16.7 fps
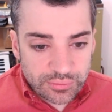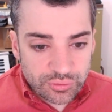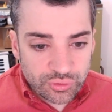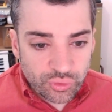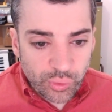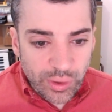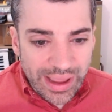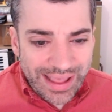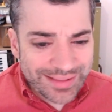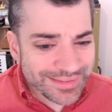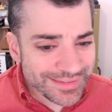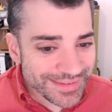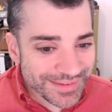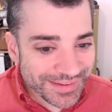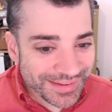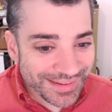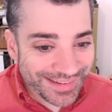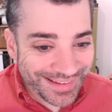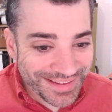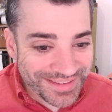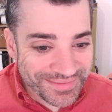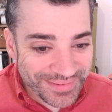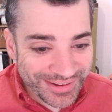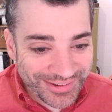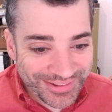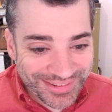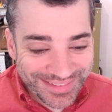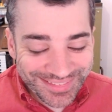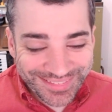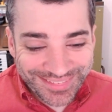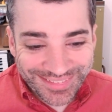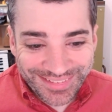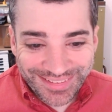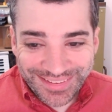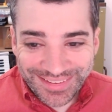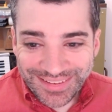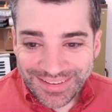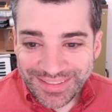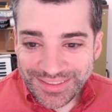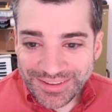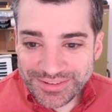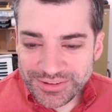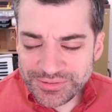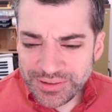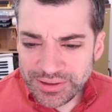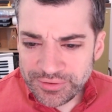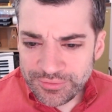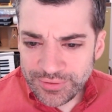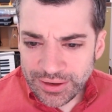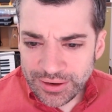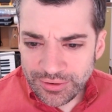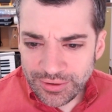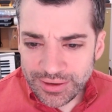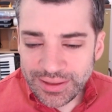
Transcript: Drats, I suppose. This looks like vicar.